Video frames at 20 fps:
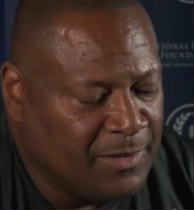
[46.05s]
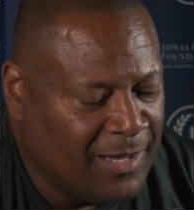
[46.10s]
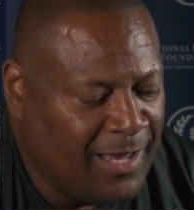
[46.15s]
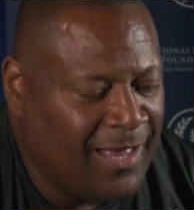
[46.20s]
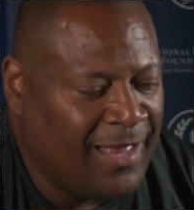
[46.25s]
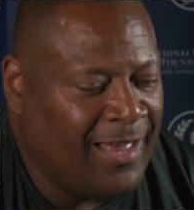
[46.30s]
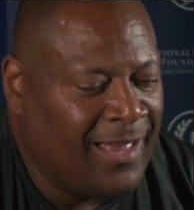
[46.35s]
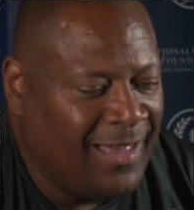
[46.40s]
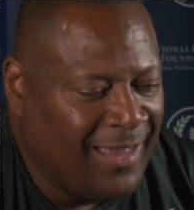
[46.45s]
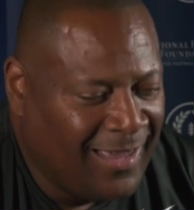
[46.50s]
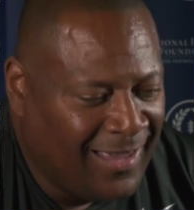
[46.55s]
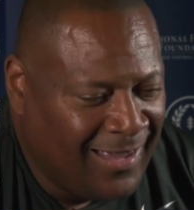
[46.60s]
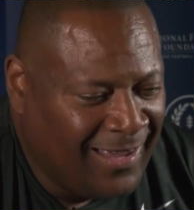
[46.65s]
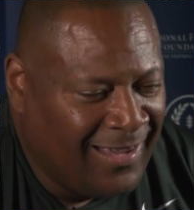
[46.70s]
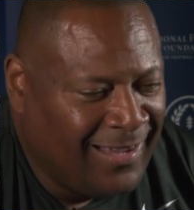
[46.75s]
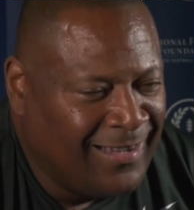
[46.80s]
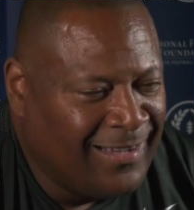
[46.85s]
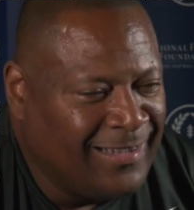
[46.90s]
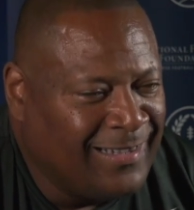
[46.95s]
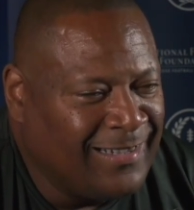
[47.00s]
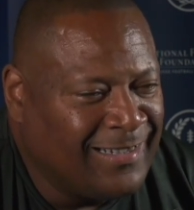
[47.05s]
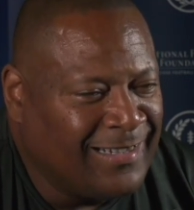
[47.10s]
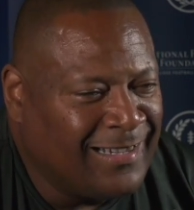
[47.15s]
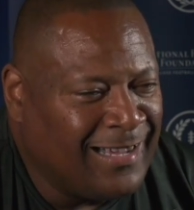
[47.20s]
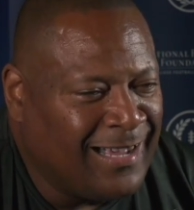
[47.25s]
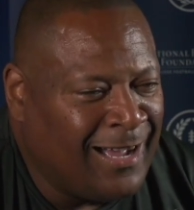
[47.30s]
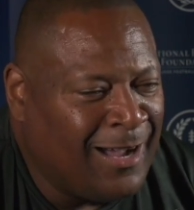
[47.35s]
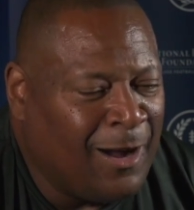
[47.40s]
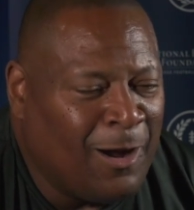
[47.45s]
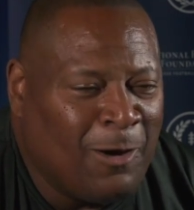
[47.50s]
I
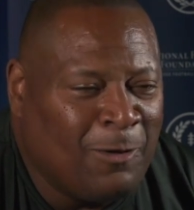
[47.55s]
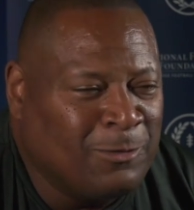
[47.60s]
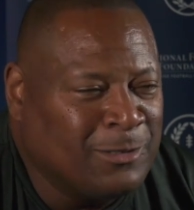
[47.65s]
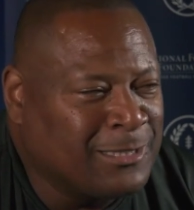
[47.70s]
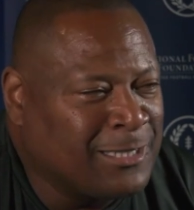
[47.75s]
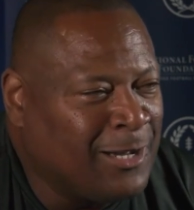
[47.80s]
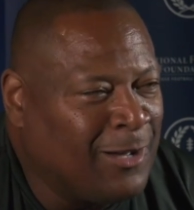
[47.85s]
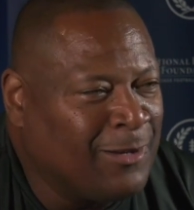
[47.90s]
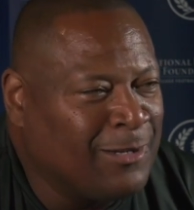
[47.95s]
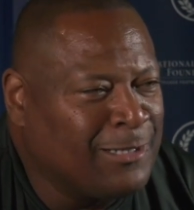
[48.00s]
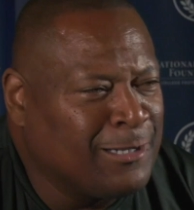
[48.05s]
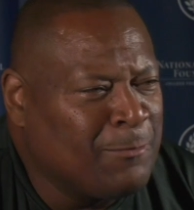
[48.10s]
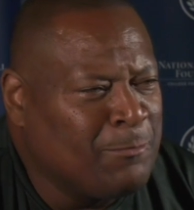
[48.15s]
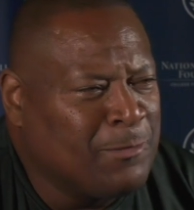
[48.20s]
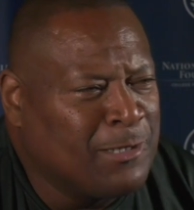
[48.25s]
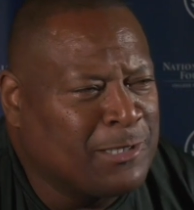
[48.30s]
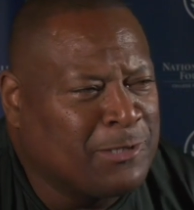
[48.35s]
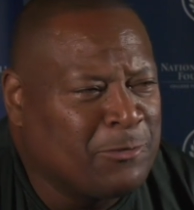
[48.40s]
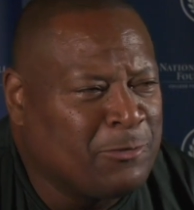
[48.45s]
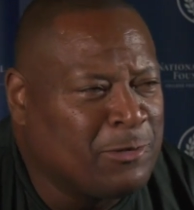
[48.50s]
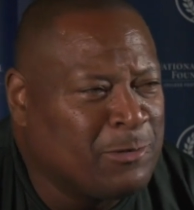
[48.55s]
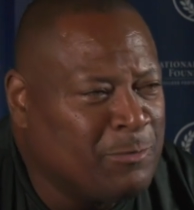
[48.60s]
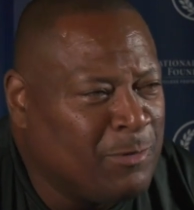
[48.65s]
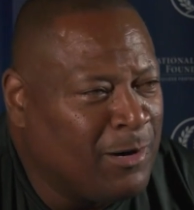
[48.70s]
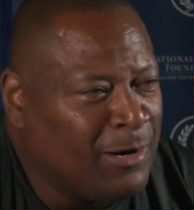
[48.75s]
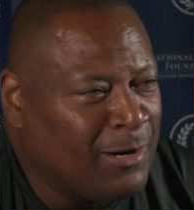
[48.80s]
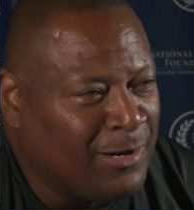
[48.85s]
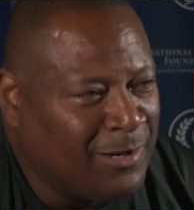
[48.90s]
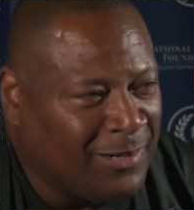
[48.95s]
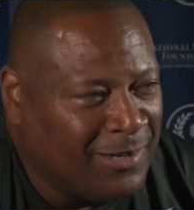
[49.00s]
always call it the mystery
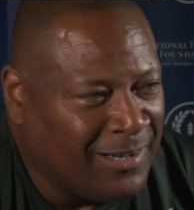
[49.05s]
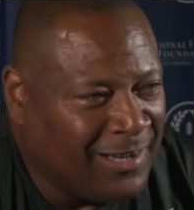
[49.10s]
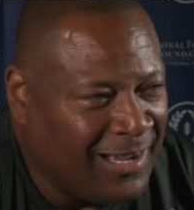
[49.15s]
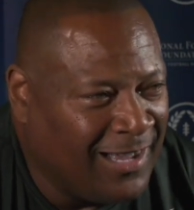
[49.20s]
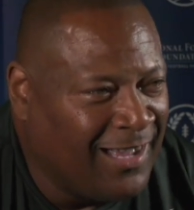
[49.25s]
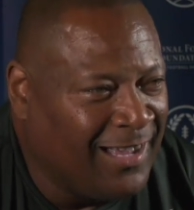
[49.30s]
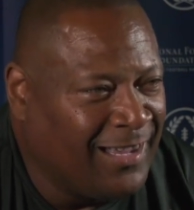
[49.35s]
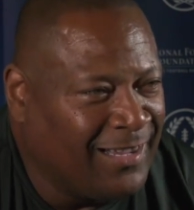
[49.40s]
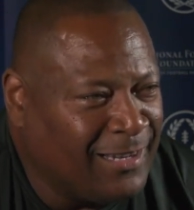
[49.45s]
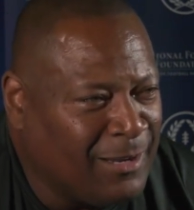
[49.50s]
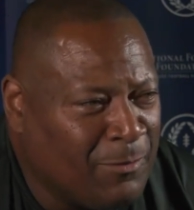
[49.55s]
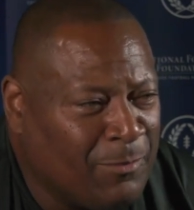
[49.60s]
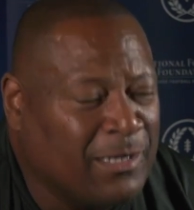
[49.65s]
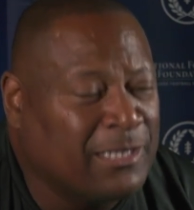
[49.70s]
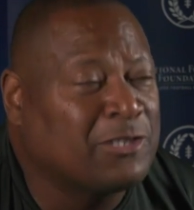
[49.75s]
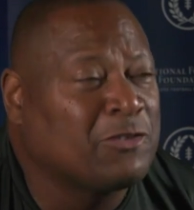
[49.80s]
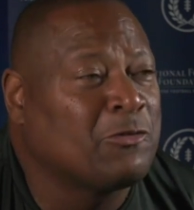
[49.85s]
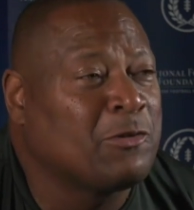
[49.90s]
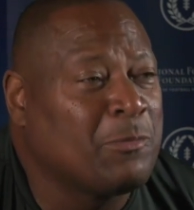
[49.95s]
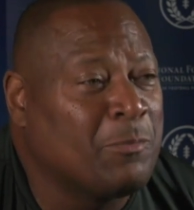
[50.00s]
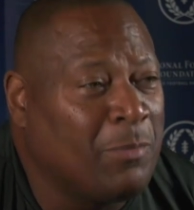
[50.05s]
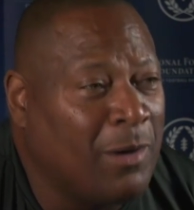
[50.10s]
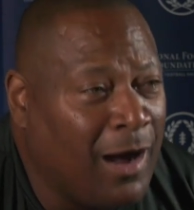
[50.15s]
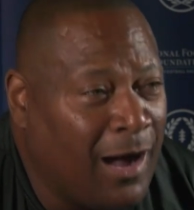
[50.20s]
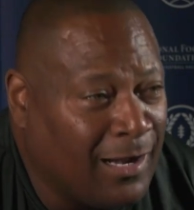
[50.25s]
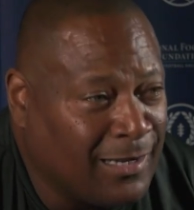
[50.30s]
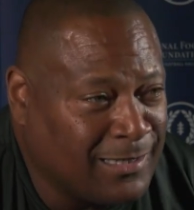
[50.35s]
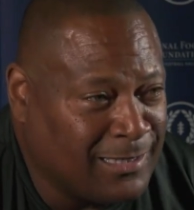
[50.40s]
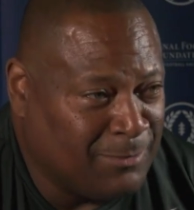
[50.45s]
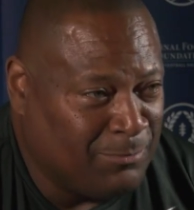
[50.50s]
ball, the mystery
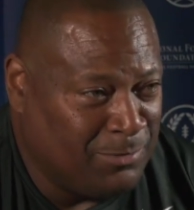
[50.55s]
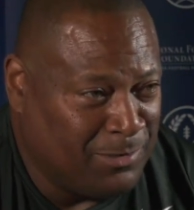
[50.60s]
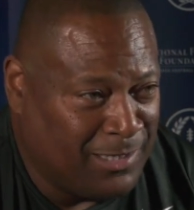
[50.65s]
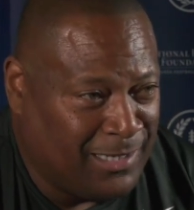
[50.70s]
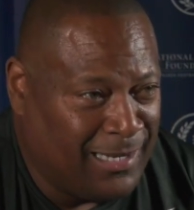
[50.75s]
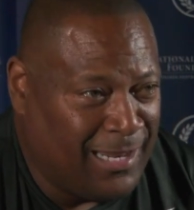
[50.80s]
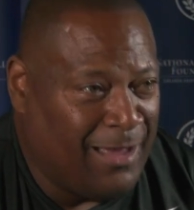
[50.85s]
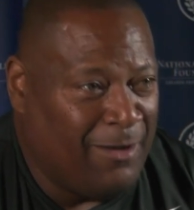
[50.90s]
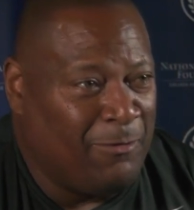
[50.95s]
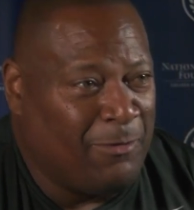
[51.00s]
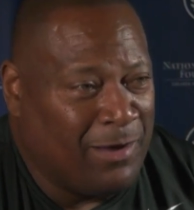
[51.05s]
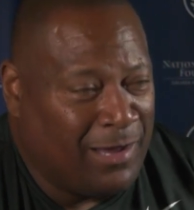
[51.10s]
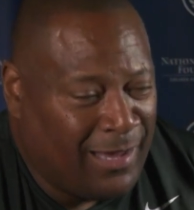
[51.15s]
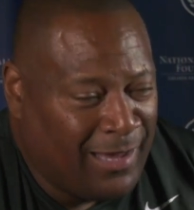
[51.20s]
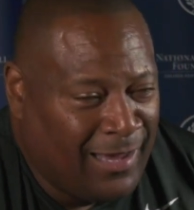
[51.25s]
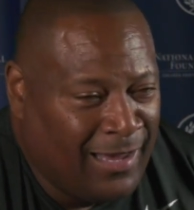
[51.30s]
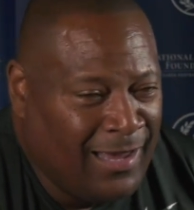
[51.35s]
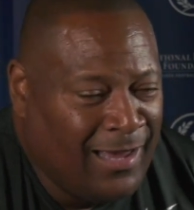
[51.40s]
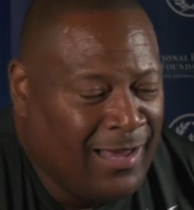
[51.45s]
box, put it that way.